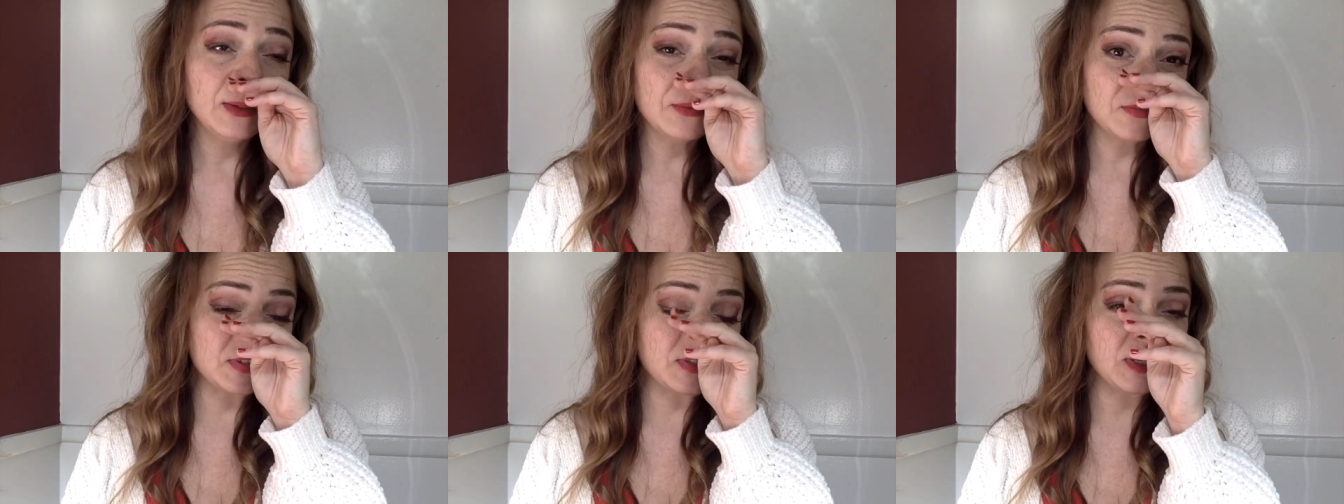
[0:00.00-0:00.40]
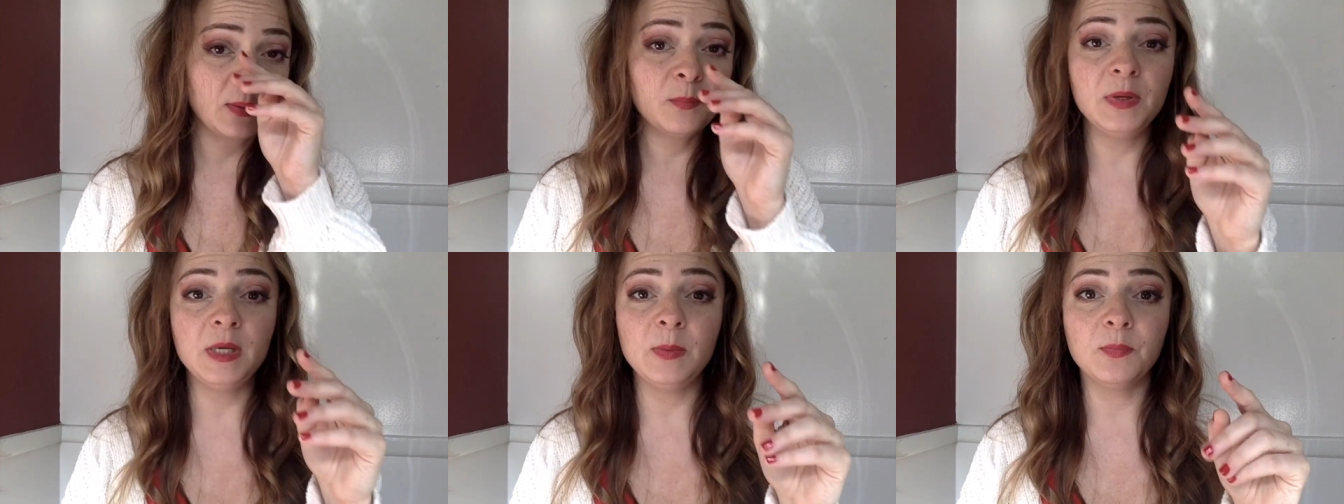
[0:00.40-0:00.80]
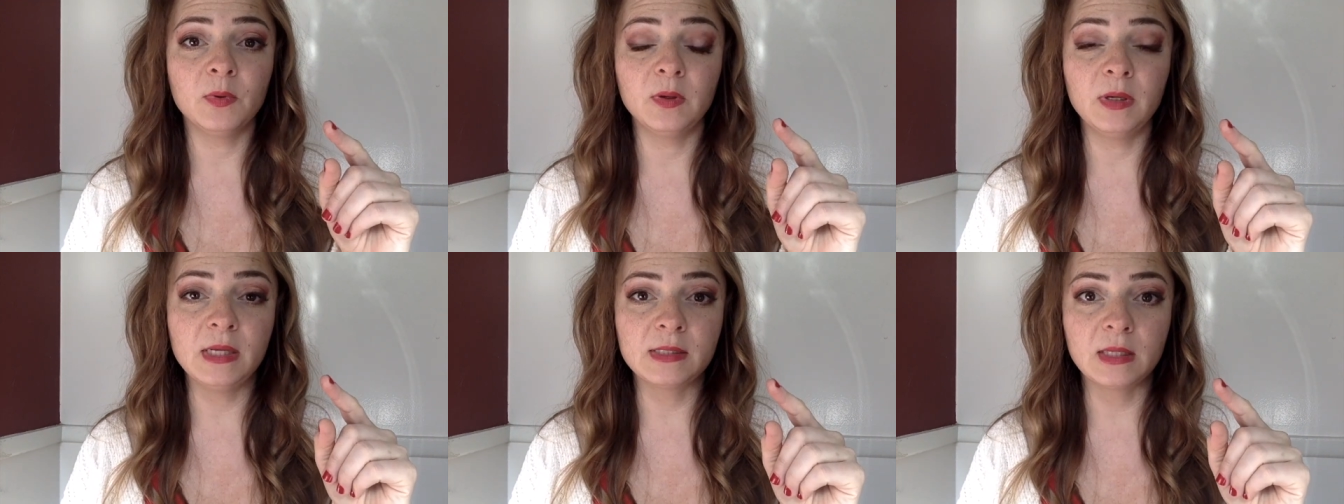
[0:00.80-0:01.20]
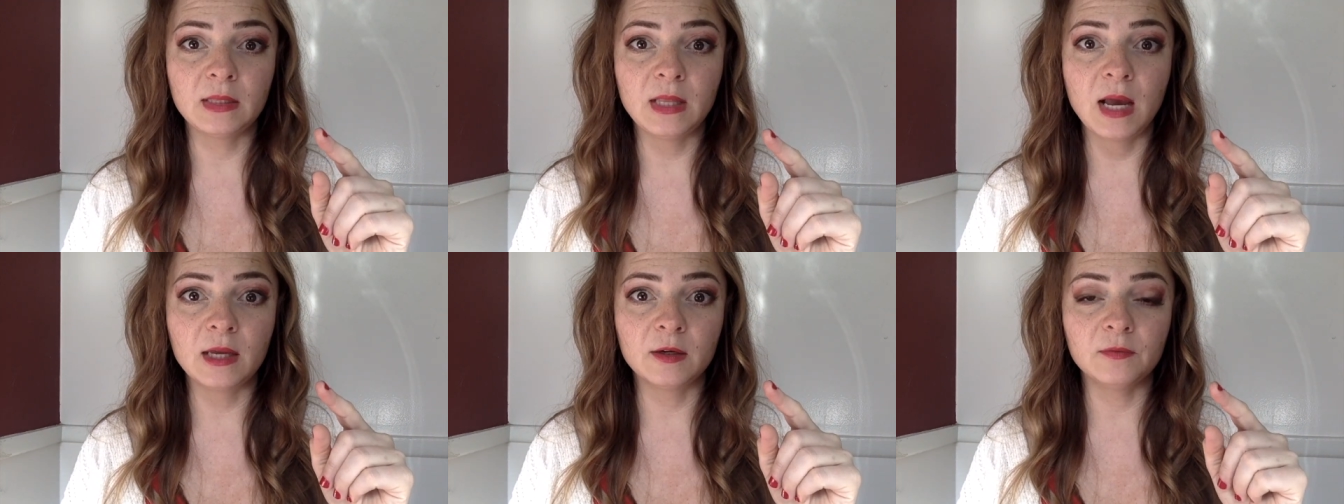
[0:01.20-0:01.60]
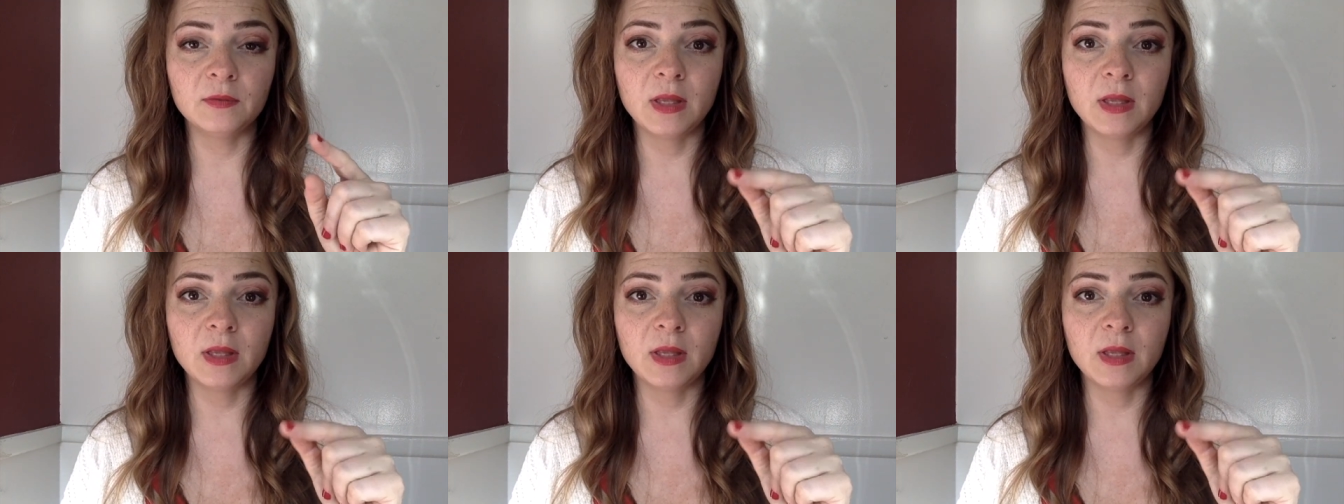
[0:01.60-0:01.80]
for some people is a lot of